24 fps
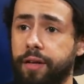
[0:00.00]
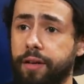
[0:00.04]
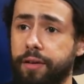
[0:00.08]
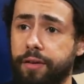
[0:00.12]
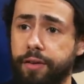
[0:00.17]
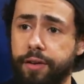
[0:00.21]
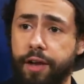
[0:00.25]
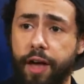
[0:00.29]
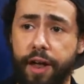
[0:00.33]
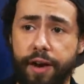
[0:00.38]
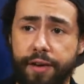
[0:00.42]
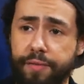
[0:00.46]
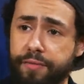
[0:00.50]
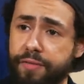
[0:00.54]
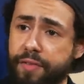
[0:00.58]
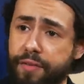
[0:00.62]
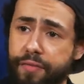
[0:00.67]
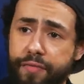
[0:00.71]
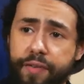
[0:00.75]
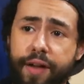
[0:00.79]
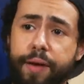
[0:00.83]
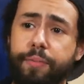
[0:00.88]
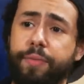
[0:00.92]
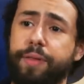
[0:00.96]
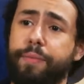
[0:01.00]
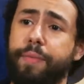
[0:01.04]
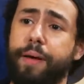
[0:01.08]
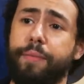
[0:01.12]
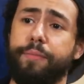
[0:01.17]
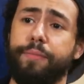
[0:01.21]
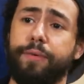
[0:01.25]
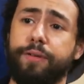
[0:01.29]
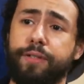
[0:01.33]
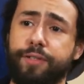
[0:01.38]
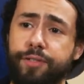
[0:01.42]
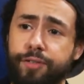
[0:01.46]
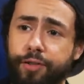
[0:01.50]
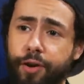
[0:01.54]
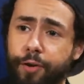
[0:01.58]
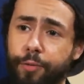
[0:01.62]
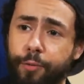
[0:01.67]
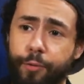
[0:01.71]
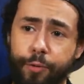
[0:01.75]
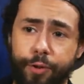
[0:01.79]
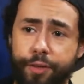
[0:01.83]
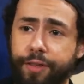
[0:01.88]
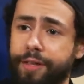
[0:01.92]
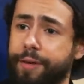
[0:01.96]
none of the family members are
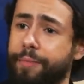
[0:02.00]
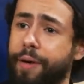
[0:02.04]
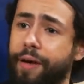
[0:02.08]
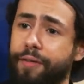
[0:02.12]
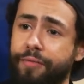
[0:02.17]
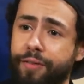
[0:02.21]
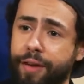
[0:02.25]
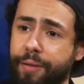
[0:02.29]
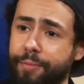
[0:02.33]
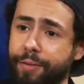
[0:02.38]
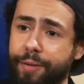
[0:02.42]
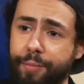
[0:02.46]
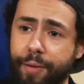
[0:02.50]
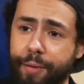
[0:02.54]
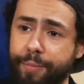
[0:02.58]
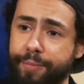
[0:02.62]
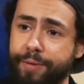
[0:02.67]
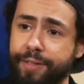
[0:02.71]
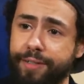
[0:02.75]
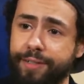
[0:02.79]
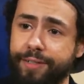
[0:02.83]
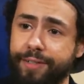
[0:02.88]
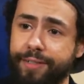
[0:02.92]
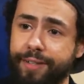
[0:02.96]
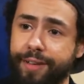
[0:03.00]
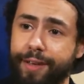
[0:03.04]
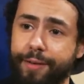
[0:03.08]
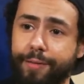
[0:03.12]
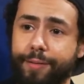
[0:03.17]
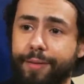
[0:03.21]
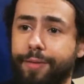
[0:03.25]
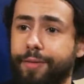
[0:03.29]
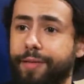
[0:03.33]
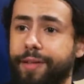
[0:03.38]
really my family members. I mean,